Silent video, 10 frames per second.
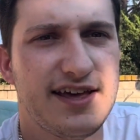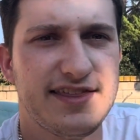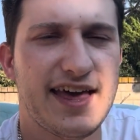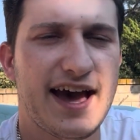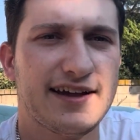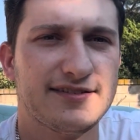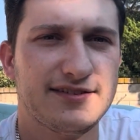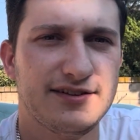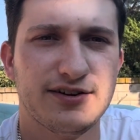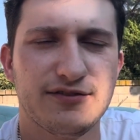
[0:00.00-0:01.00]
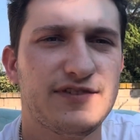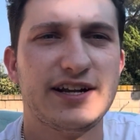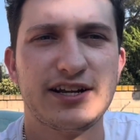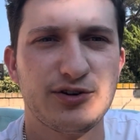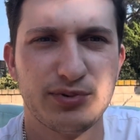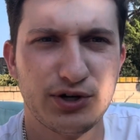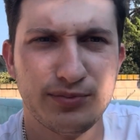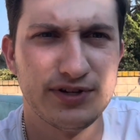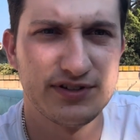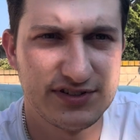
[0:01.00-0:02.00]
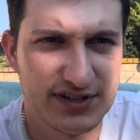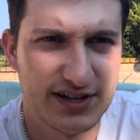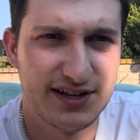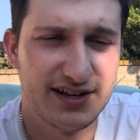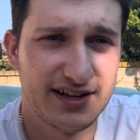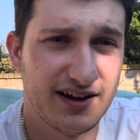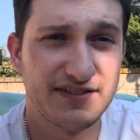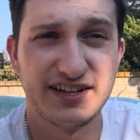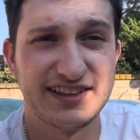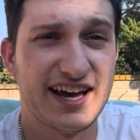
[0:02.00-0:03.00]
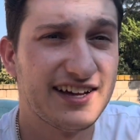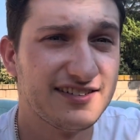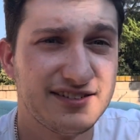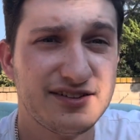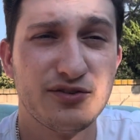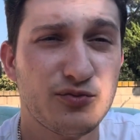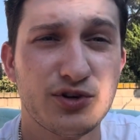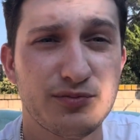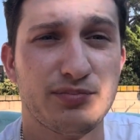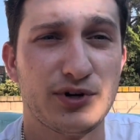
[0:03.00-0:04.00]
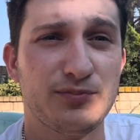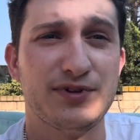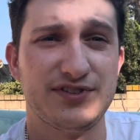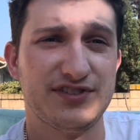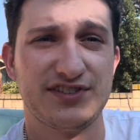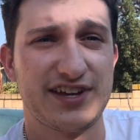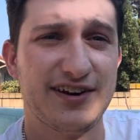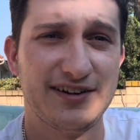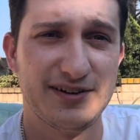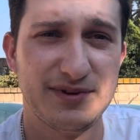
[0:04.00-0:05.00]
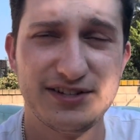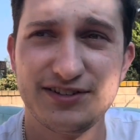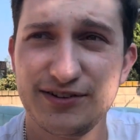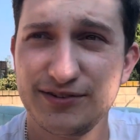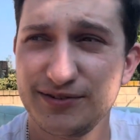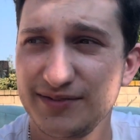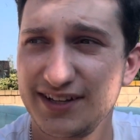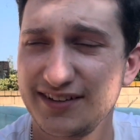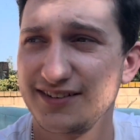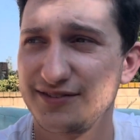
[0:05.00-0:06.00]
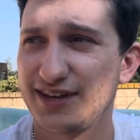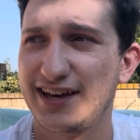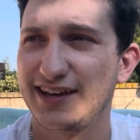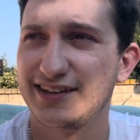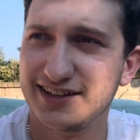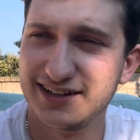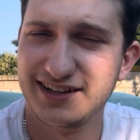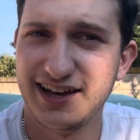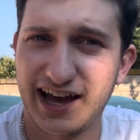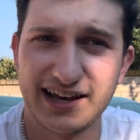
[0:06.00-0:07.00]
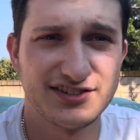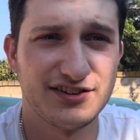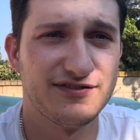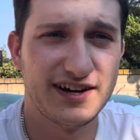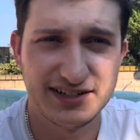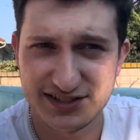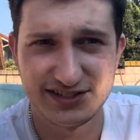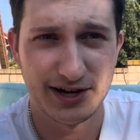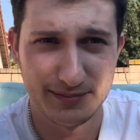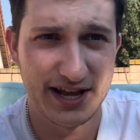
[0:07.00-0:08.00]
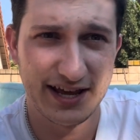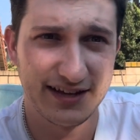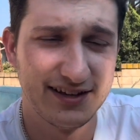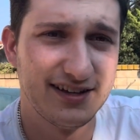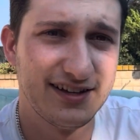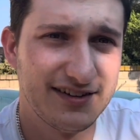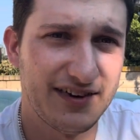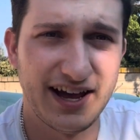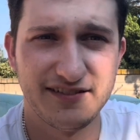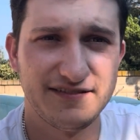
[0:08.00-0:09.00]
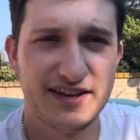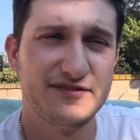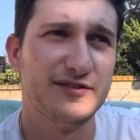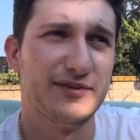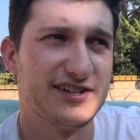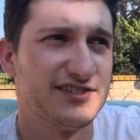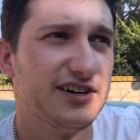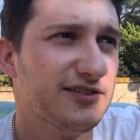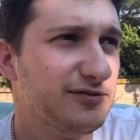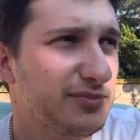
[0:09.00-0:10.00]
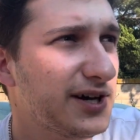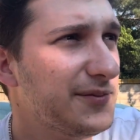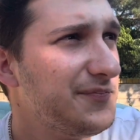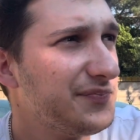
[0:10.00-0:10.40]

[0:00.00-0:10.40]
that, finding your purpose. I feel like that the word purpose is scary to me too. Like, okay, I guess I'll find it someday if I have faith in myself. But